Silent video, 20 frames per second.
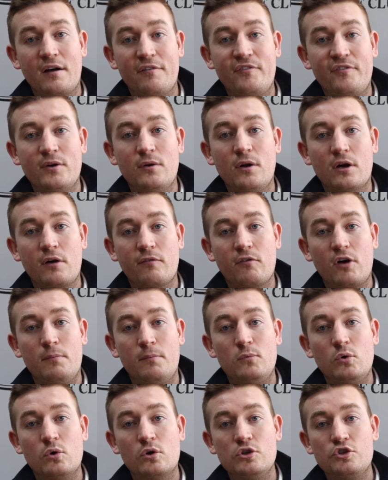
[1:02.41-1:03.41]
I feel like I've
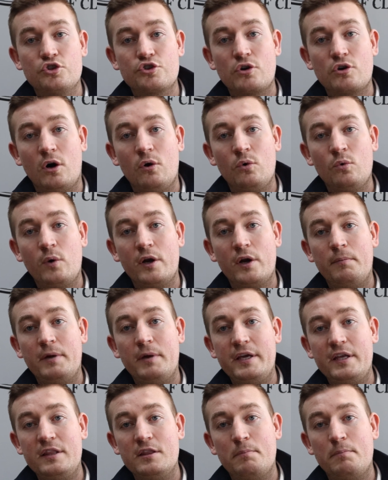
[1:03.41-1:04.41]
got more control
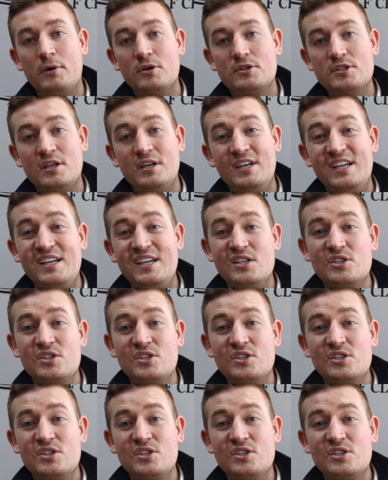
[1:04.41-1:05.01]
hitting the putter.